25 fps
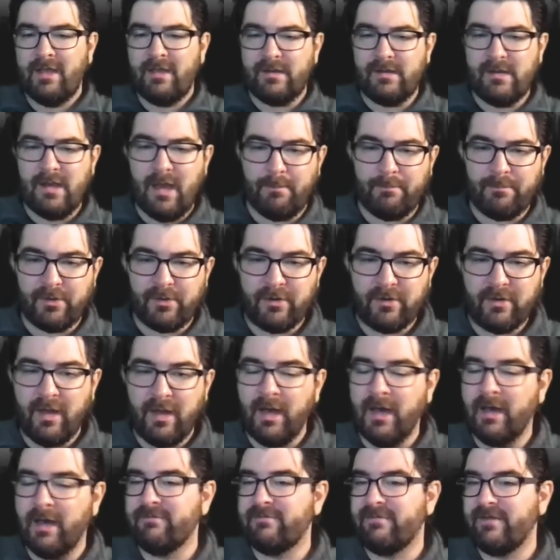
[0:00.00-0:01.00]
number
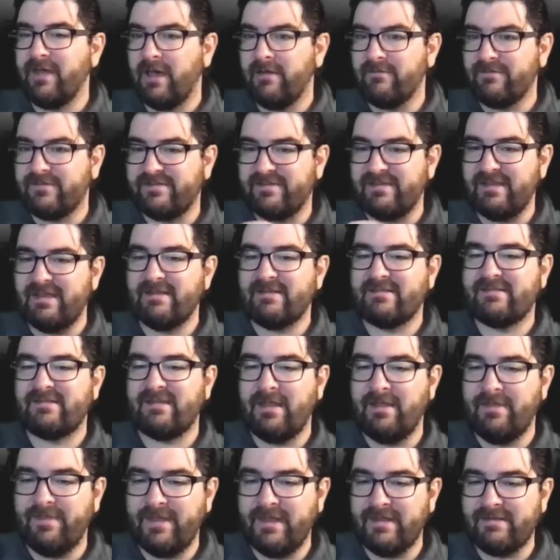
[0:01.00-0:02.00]
of seats
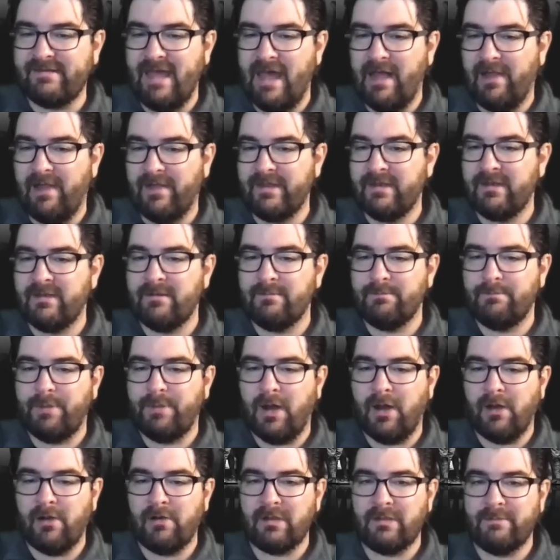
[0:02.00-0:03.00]
in the Italian
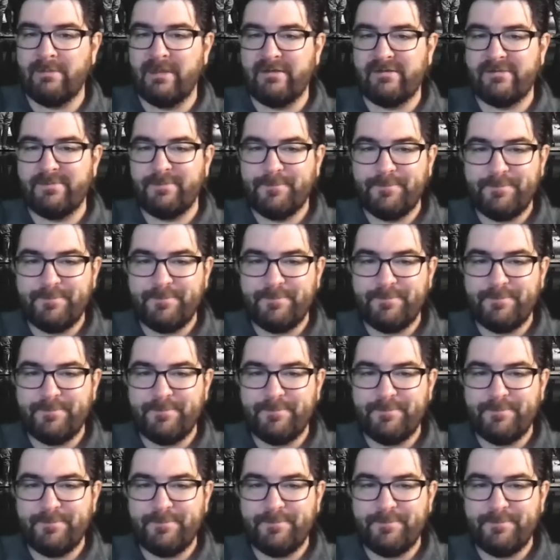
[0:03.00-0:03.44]
parliament.